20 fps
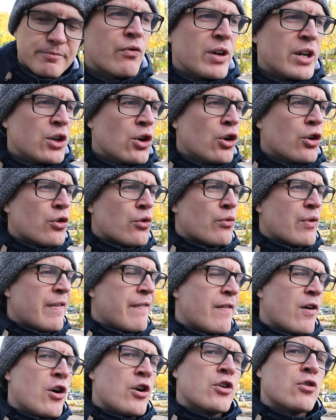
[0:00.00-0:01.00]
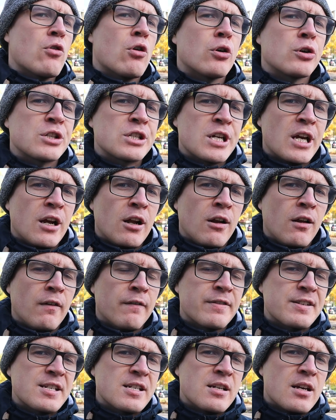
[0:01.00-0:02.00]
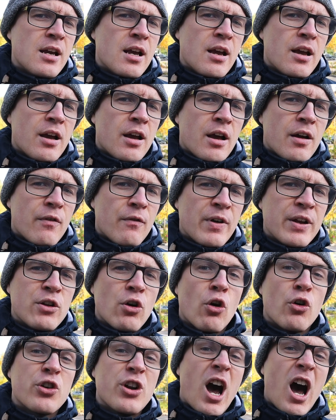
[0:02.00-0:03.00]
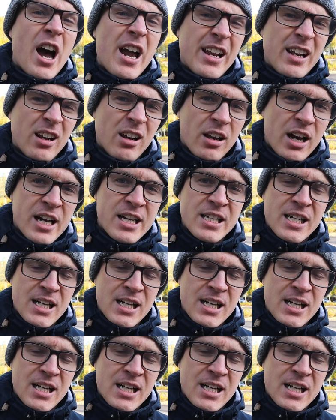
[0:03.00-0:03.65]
We don't refer to ourselves with or title,